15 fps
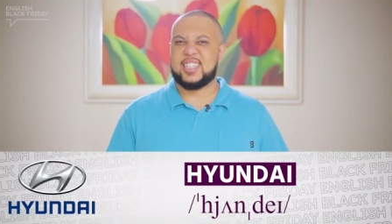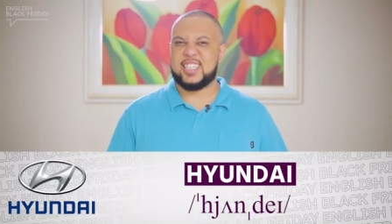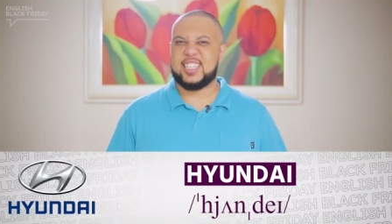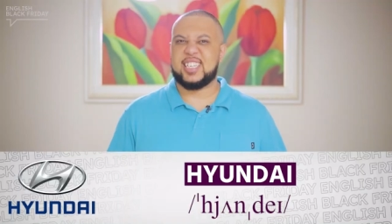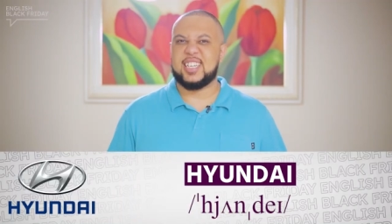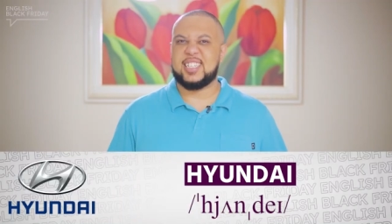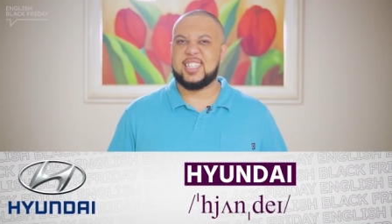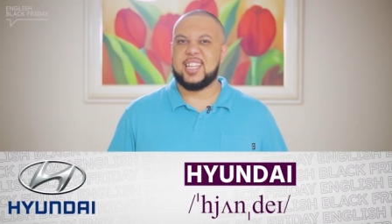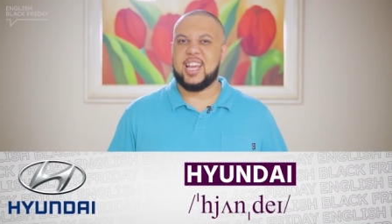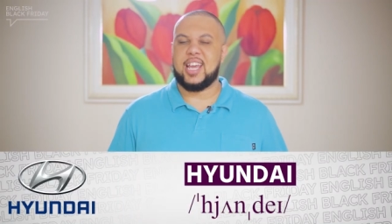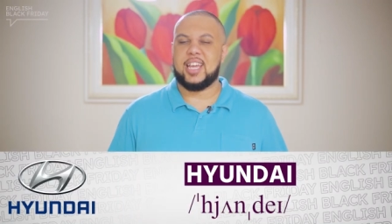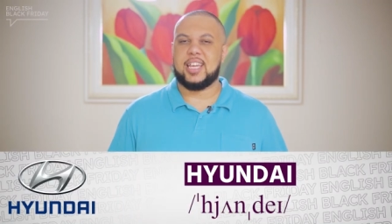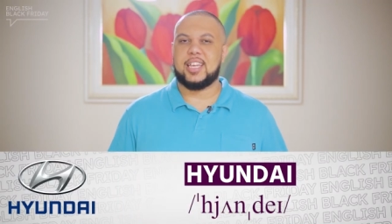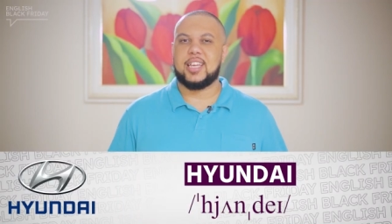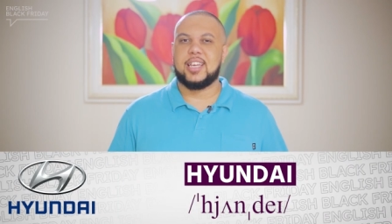
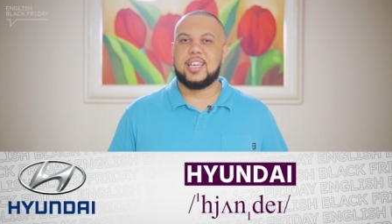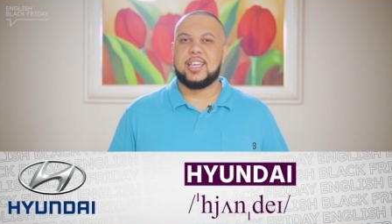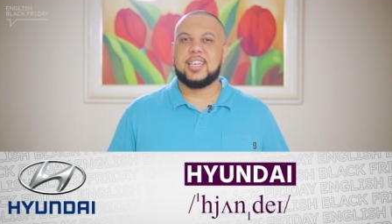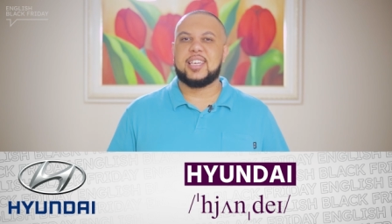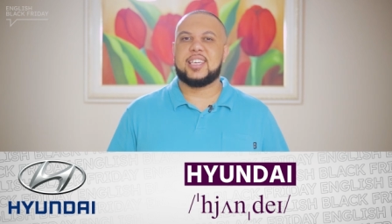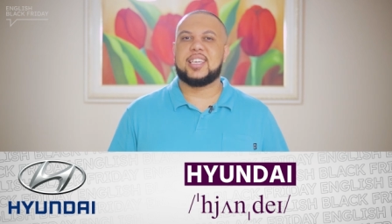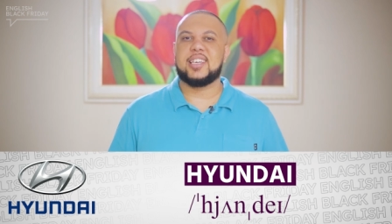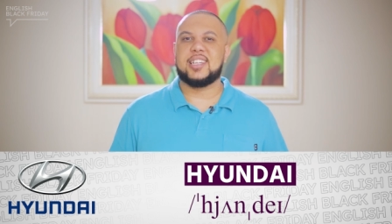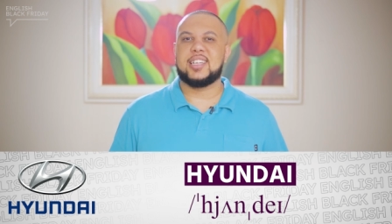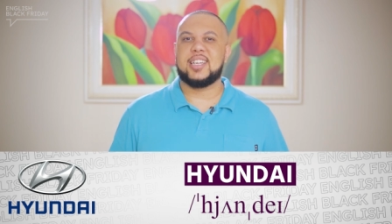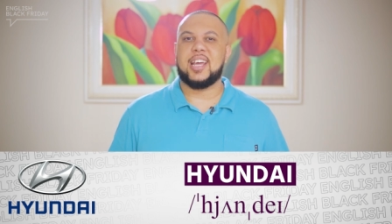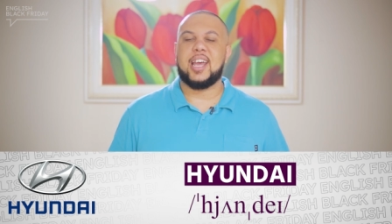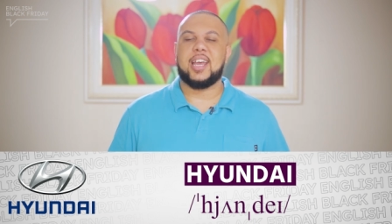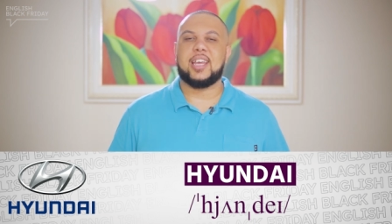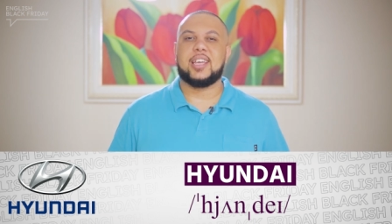Hyundai,
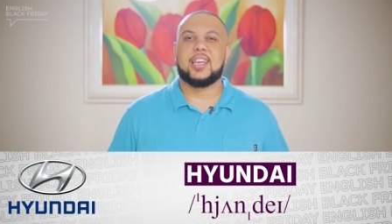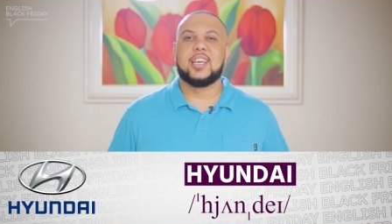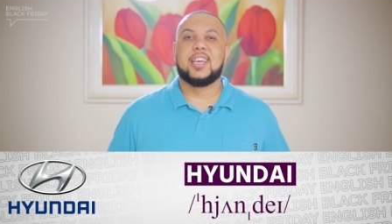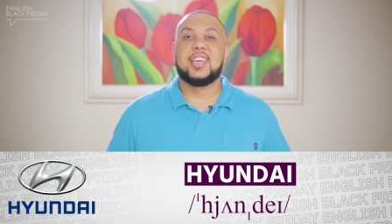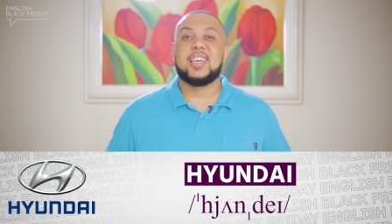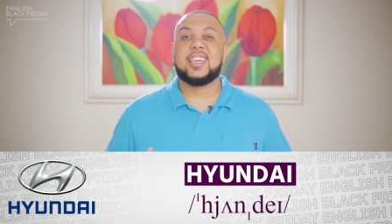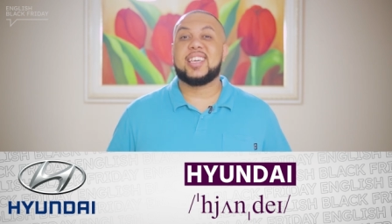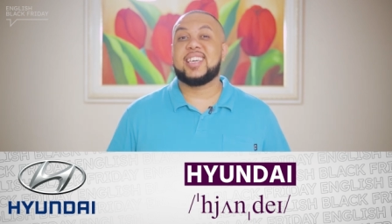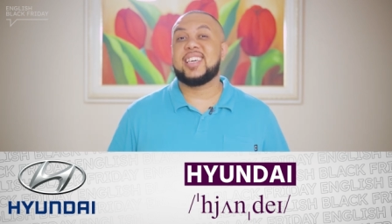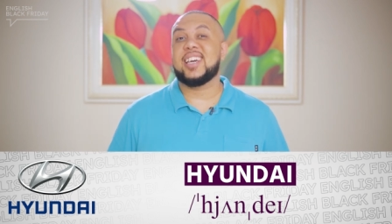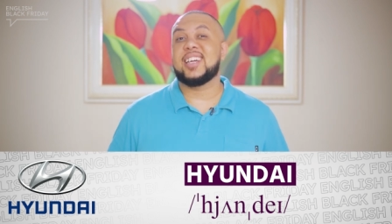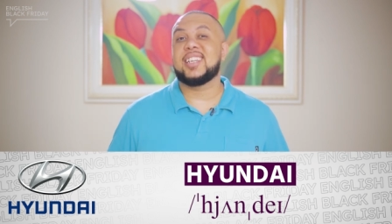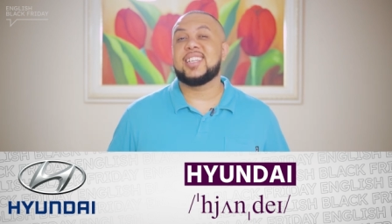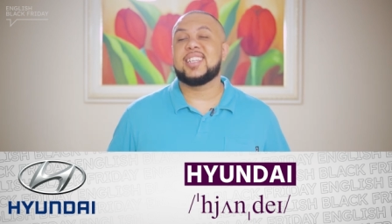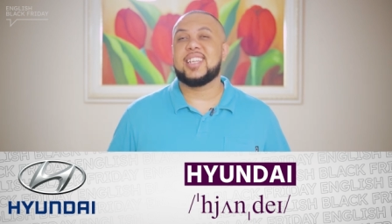Hyundai,
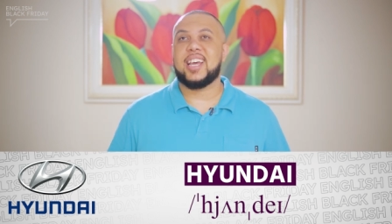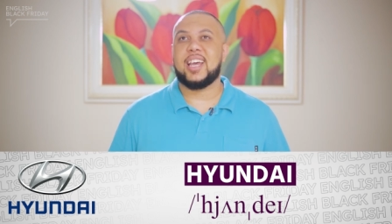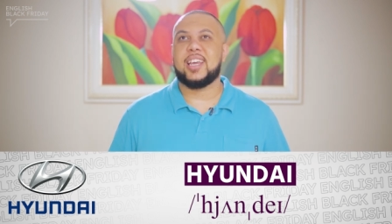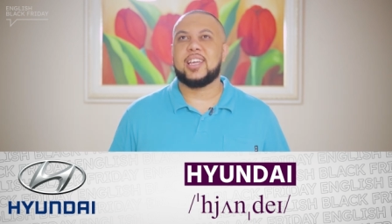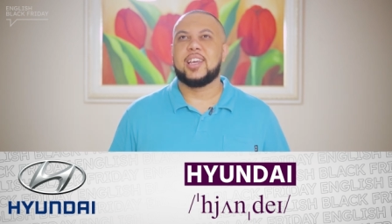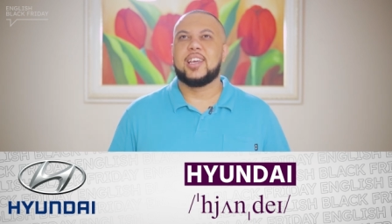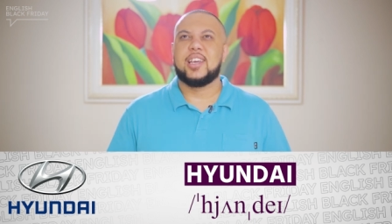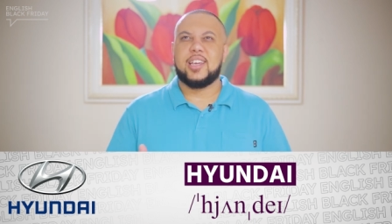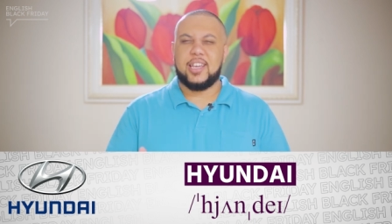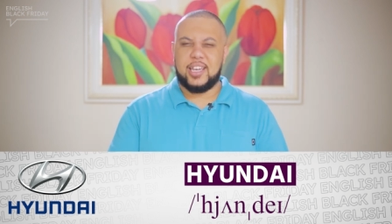Hyundai.